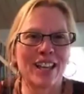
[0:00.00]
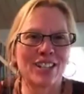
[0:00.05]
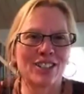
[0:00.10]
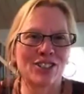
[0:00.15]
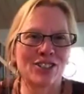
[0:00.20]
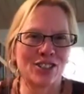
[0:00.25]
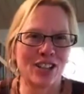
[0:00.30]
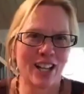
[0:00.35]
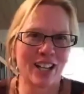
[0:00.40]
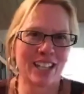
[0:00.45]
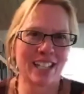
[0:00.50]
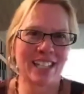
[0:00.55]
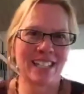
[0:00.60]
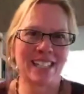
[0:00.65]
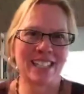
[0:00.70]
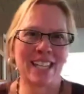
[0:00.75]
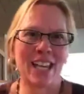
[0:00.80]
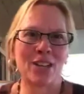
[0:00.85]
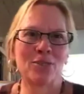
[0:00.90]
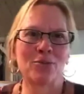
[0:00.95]
as Shelley
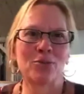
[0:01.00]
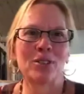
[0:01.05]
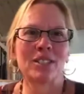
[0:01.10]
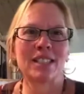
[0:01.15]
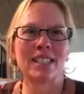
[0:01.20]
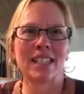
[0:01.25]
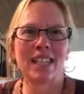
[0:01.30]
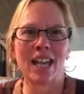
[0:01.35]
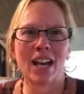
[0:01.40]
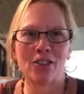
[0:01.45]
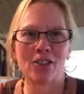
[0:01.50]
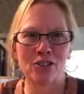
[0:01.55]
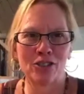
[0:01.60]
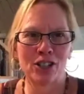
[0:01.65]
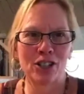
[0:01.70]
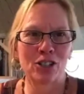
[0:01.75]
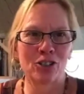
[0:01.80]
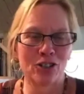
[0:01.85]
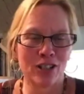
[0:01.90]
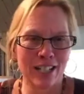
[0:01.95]
said, was the
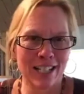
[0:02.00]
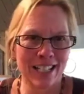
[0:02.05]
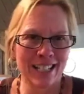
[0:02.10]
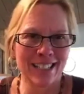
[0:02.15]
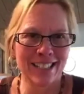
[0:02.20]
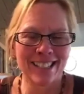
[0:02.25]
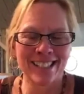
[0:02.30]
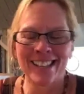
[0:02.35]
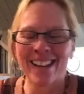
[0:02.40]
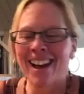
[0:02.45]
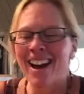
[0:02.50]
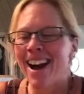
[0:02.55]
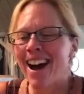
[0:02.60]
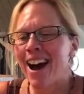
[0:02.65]
other ingredients.